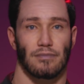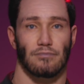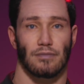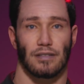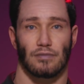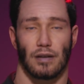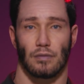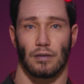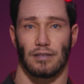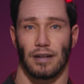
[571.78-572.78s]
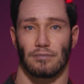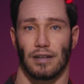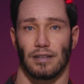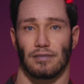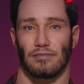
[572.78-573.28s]
Think about what that
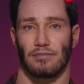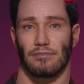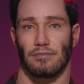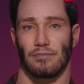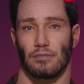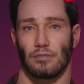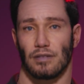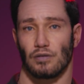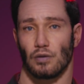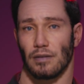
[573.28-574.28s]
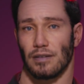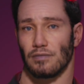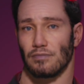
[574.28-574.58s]
means. The majority of